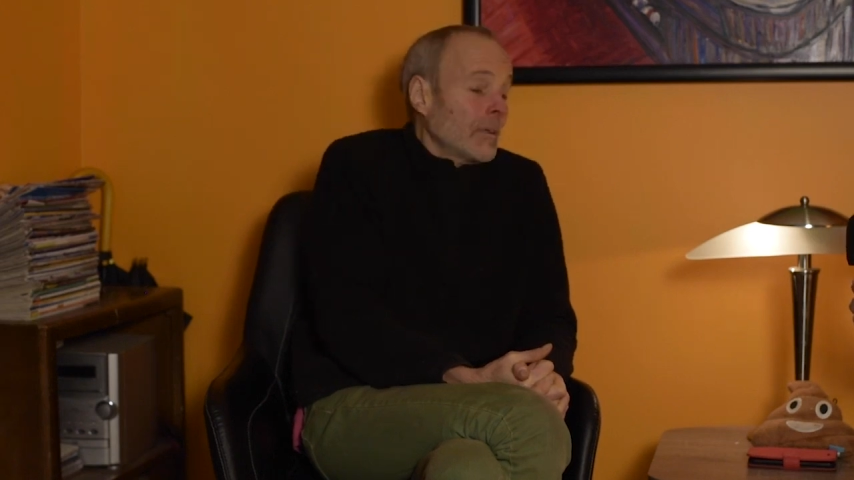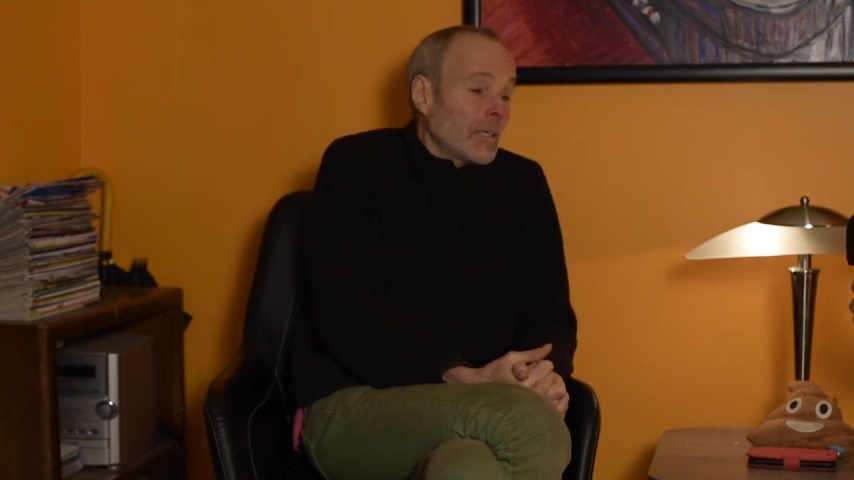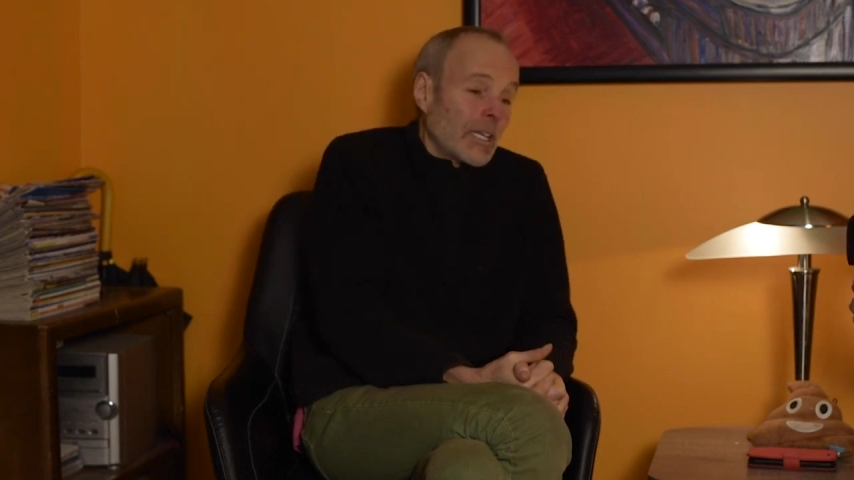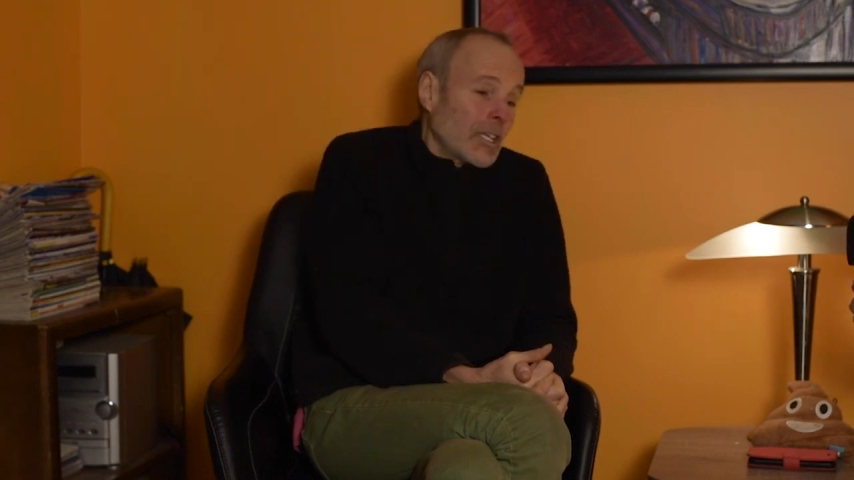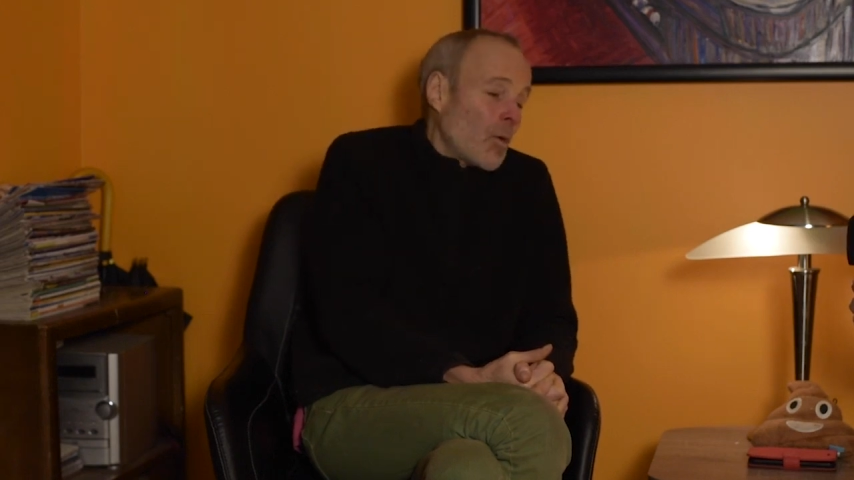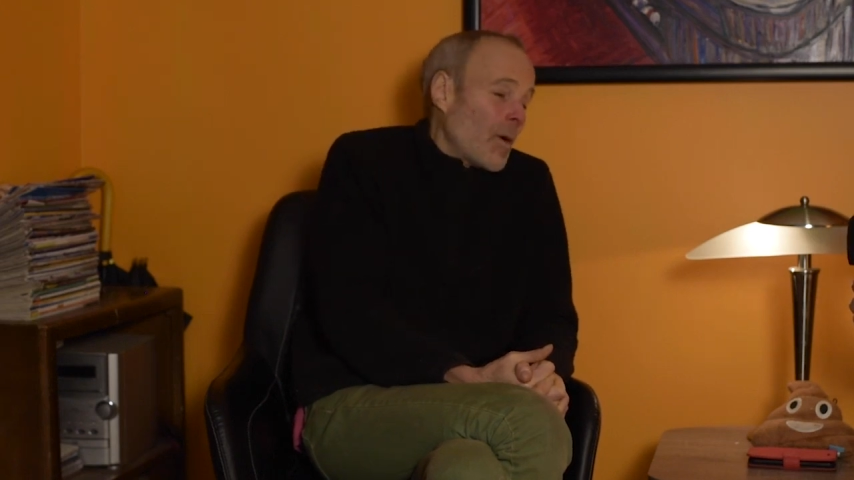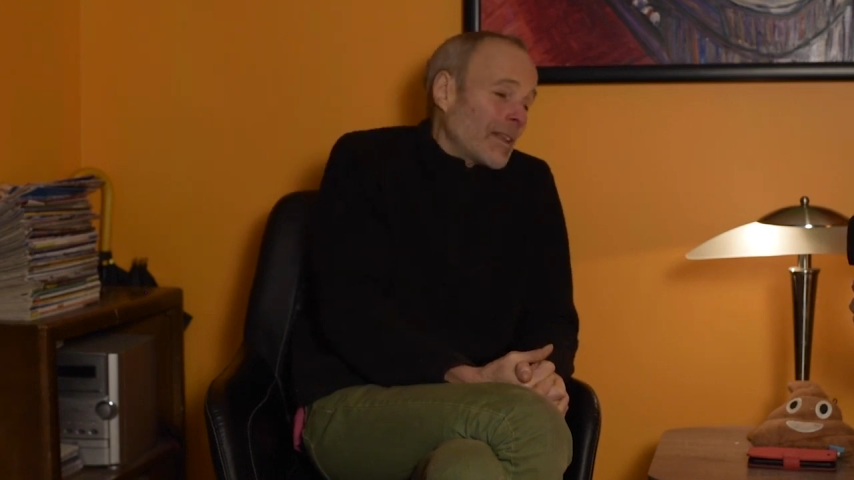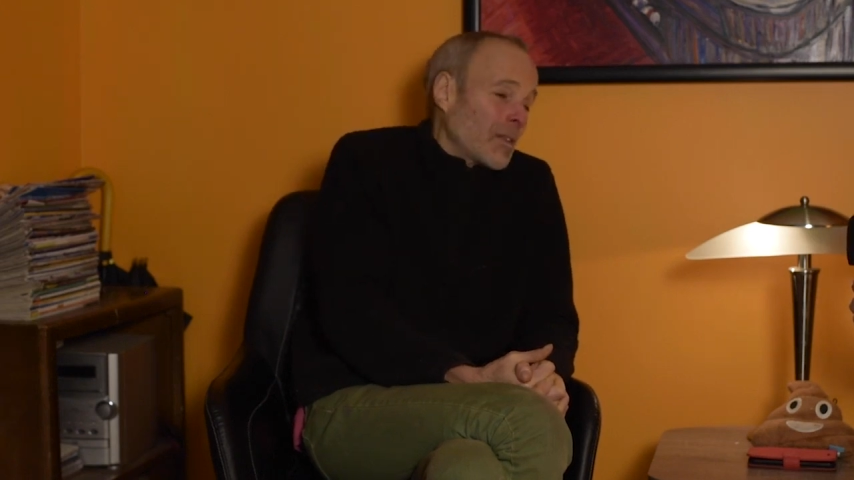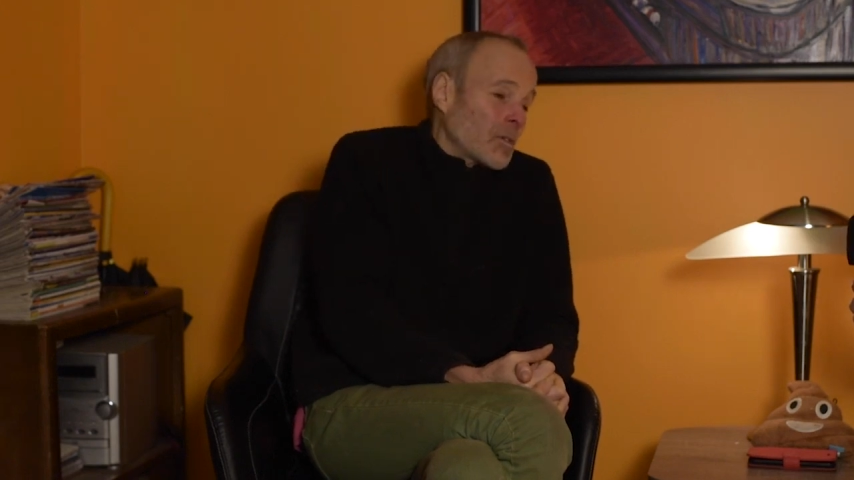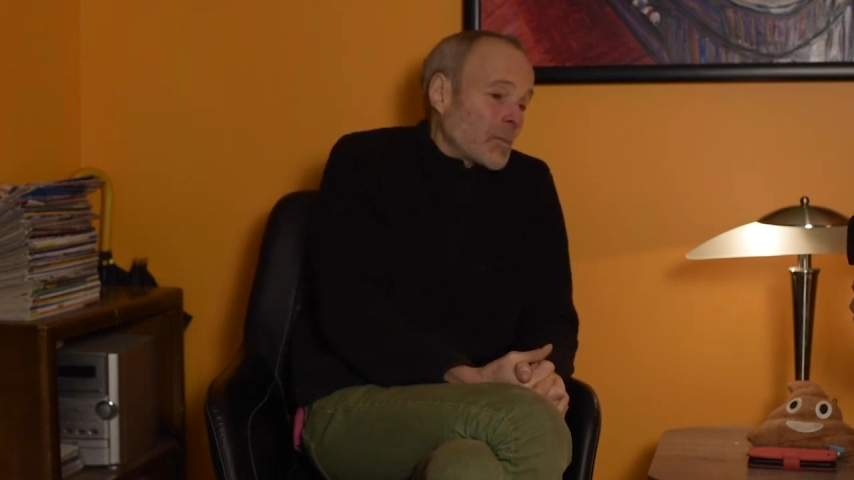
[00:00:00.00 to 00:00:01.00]
you don't want
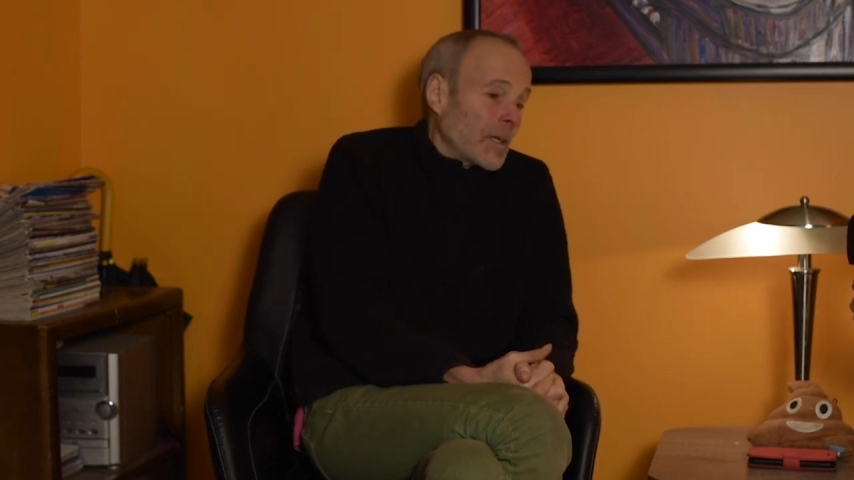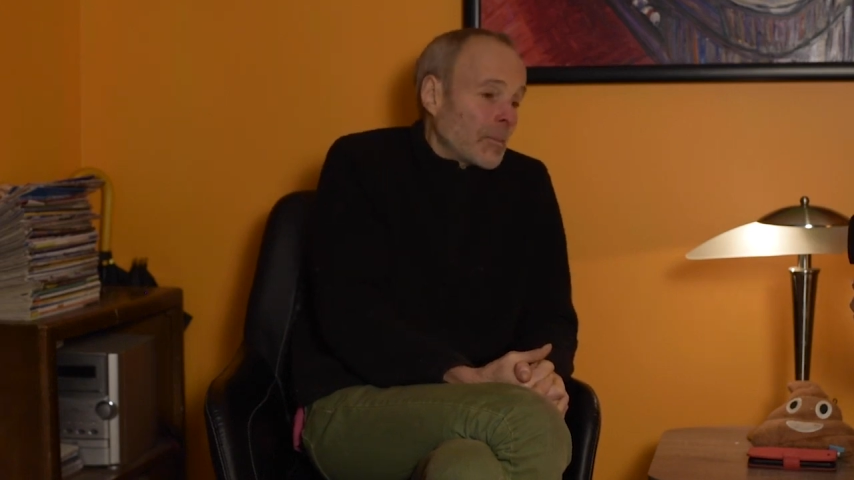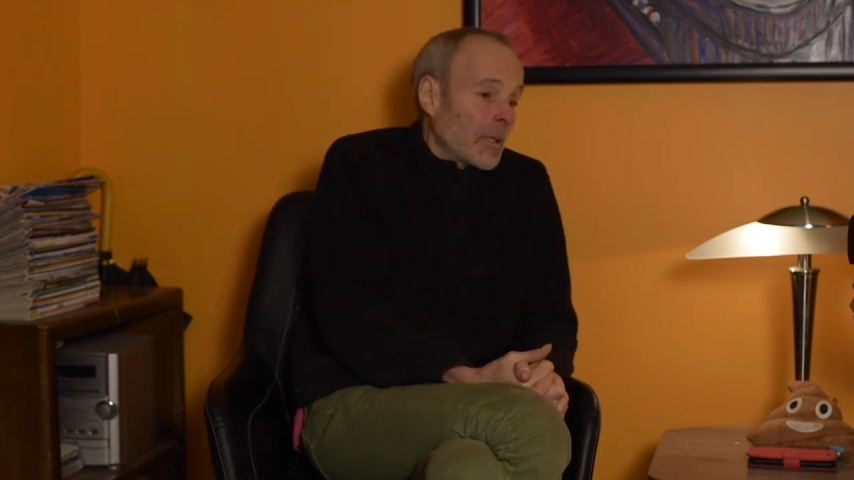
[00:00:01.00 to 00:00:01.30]
those people,